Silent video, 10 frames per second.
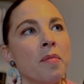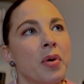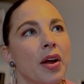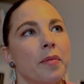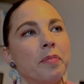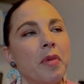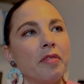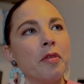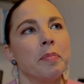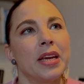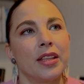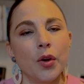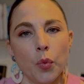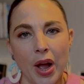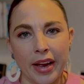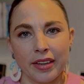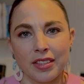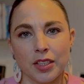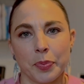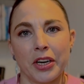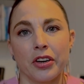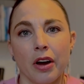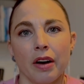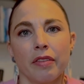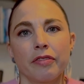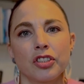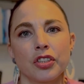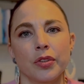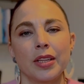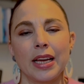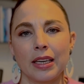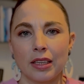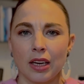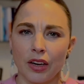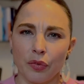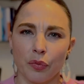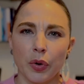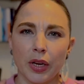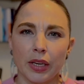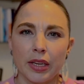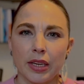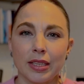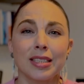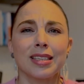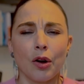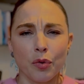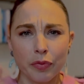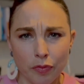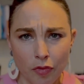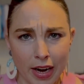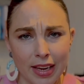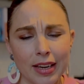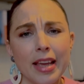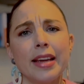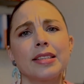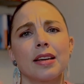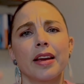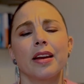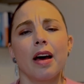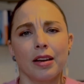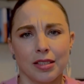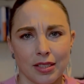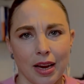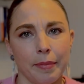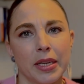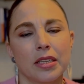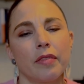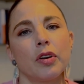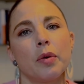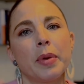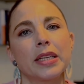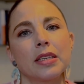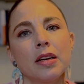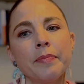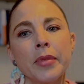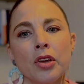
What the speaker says: But for me, the awareness has been enough to then kind of really self-regulate, and I can understand myself a lot better.